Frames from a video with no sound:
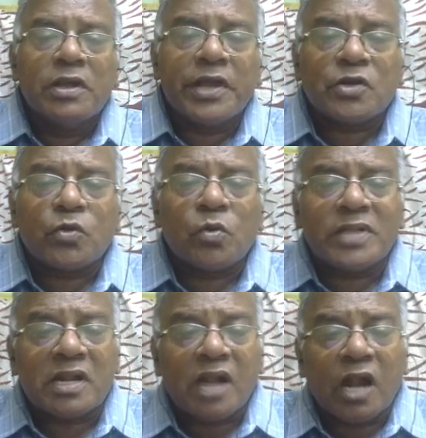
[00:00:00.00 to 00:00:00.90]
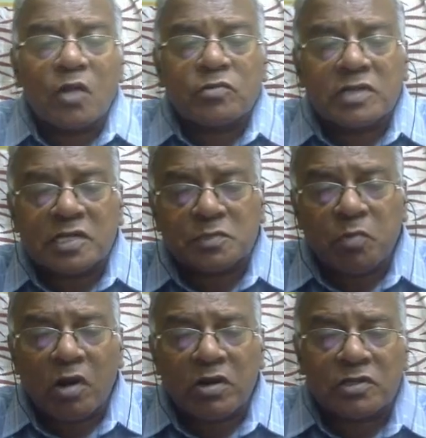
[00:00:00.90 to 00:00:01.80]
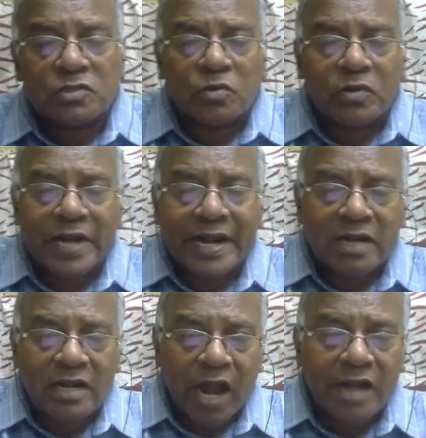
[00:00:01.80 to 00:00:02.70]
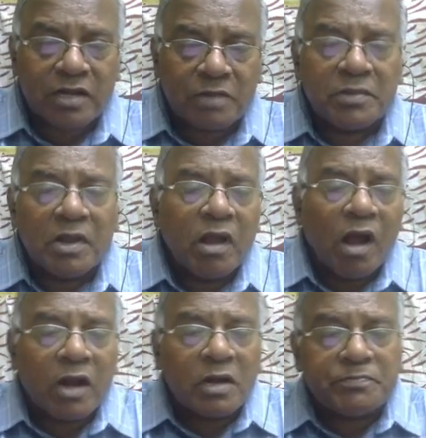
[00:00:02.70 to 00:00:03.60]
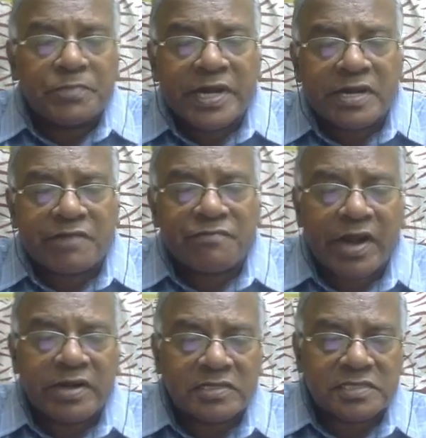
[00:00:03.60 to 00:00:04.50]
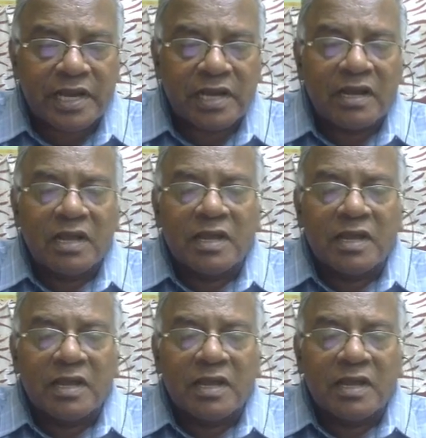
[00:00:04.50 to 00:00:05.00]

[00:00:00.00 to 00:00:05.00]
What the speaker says: A tool that allows respondents to rate an item on a predefined scale.